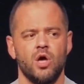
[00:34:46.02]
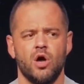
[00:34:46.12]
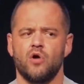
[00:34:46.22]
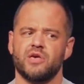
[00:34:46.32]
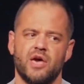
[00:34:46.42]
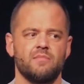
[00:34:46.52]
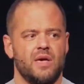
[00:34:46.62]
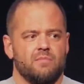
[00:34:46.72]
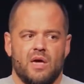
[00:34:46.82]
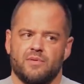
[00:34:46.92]
Okay,
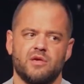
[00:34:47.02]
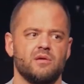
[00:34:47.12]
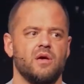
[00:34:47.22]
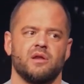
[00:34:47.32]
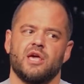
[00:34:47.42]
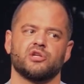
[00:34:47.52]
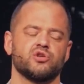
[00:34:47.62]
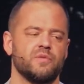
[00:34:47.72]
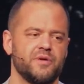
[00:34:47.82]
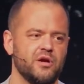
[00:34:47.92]
maybe an
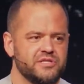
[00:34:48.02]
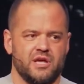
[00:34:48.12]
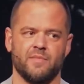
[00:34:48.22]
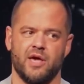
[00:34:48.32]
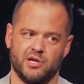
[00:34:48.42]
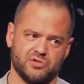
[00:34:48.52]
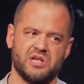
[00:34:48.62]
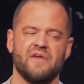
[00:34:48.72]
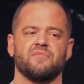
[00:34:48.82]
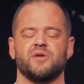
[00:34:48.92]
angel appeared to him. Angels
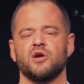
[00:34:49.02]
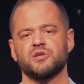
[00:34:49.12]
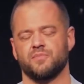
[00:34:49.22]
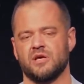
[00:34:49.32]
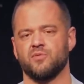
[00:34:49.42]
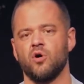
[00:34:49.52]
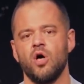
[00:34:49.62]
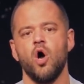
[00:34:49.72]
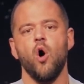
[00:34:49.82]
have appeared to people.